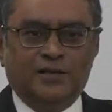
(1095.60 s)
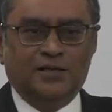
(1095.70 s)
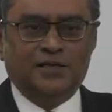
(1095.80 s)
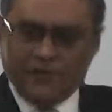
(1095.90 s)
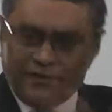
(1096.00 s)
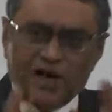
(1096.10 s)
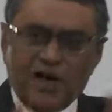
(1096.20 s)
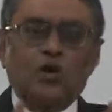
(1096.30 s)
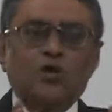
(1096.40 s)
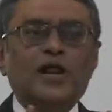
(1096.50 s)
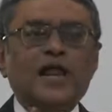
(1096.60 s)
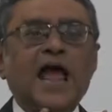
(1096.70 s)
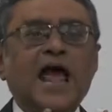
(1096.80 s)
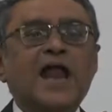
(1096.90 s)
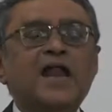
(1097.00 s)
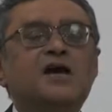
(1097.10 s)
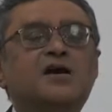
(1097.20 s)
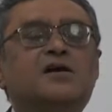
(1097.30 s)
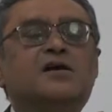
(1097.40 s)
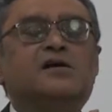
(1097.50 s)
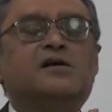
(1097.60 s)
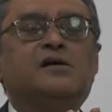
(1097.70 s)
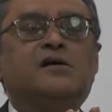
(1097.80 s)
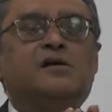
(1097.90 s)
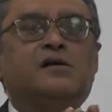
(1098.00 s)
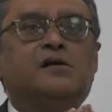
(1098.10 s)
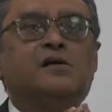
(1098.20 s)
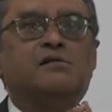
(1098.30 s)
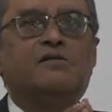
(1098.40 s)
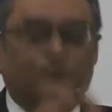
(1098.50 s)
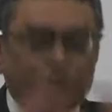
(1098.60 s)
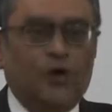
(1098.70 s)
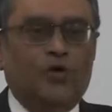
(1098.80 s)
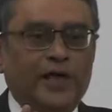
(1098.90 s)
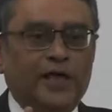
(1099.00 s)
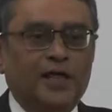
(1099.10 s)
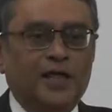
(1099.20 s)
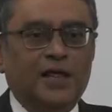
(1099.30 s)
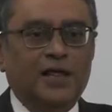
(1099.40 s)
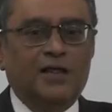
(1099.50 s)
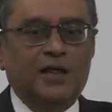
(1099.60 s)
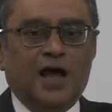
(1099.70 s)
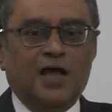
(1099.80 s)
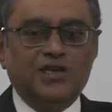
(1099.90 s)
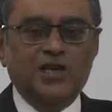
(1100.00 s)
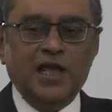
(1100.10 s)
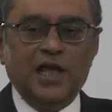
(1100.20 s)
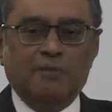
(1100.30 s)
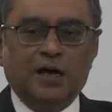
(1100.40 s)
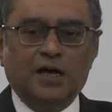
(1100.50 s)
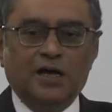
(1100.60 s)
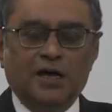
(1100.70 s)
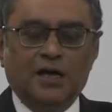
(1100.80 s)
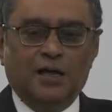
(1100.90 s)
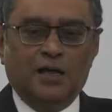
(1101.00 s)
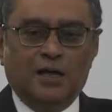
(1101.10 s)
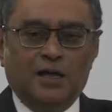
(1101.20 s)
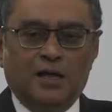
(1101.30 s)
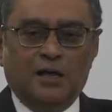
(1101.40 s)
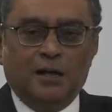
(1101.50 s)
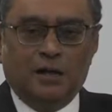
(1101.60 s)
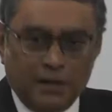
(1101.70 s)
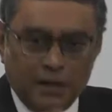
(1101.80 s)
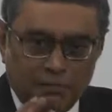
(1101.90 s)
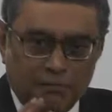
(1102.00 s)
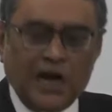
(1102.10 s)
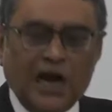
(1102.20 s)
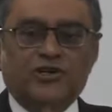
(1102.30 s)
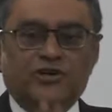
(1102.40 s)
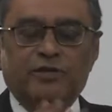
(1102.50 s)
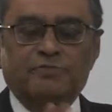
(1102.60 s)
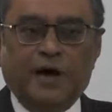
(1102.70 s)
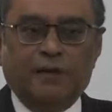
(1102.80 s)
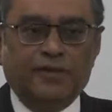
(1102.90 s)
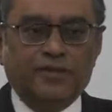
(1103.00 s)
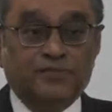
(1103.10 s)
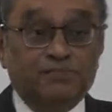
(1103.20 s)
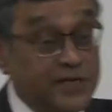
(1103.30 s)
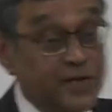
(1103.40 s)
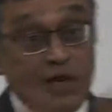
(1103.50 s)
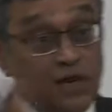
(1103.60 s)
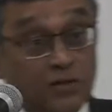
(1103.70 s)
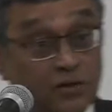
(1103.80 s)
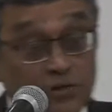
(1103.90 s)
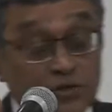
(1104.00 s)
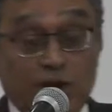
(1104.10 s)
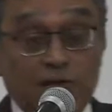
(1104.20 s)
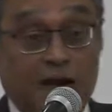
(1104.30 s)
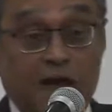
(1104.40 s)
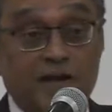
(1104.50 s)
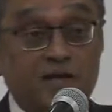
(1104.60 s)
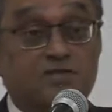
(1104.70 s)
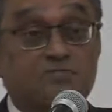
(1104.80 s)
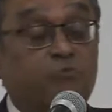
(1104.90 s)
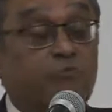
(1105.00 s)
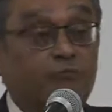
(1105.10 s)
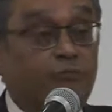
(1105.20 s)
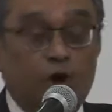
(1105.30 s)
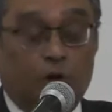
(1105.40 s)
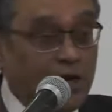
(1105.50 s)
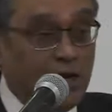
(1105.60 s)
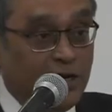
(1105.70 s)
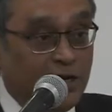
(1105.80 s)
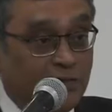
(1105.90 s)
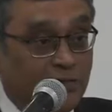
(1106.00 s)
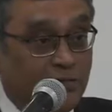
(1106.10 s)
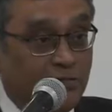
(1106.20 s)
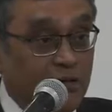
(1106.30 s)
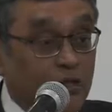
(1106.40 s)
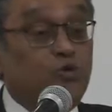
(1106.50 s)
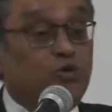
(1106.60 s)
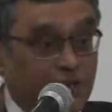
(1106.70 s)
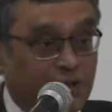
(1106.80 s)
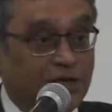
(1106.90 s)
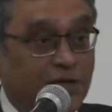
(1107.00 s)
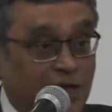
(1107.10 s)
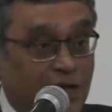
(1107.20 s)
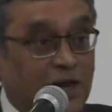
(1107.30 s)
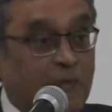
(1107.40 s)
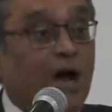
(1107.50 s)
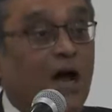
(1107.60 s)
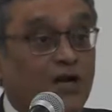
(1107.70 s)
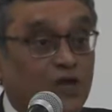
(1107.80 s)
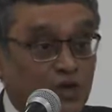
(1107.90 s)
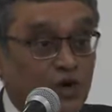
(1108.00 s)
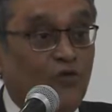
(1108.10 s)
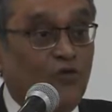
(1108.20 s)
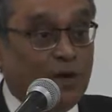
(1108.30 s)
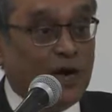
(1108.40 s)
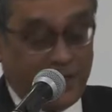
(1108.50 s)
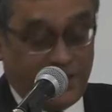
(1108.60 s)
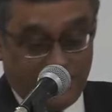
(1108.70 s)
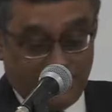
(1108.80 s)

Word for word: Savarkar only had a following largely among Maharashtrian Brahmins, particularly those who admired his phenomenally lucid command over Marathi.